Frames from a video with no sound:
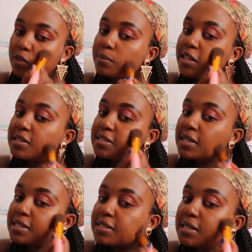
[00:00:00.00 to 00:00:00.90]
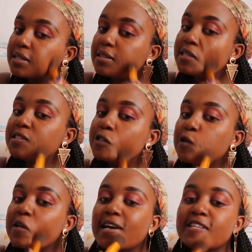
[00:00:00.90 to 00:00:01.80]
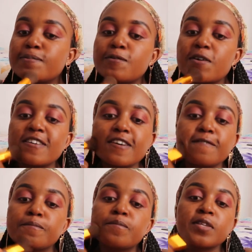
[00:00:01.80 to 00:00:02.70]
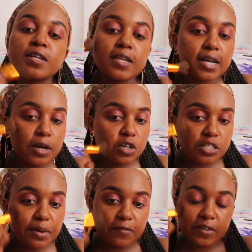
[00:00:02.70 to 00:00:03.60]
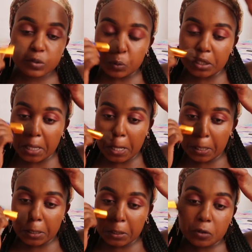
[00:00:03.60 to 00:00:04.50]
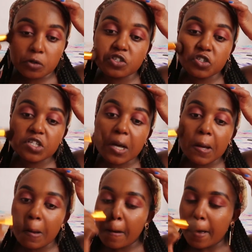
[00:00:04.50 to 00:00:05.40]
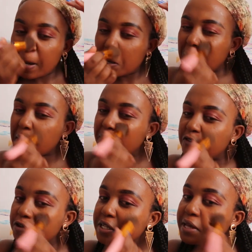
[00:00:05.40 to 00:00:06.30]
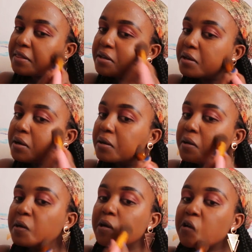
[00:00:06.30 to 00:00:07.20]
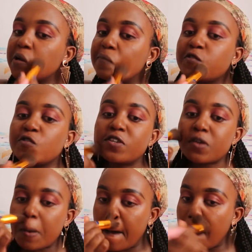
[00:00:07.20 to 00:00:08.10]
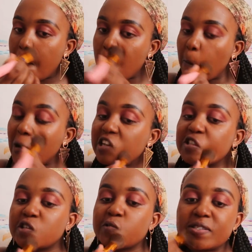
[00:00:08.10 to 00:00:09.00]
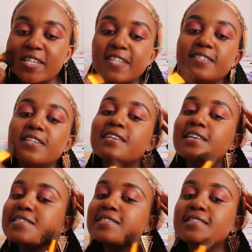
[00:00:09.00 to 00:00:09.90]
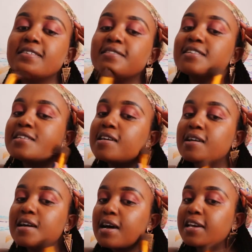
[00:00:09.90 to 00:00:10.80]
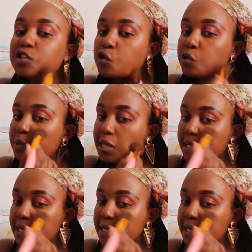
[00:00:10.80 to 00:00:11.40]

But this salicylic, this toner has been working. Like I wash my face with the Neutrogena grapefruit, I think. Grapefruit wash with salicylic acid, and then I tone with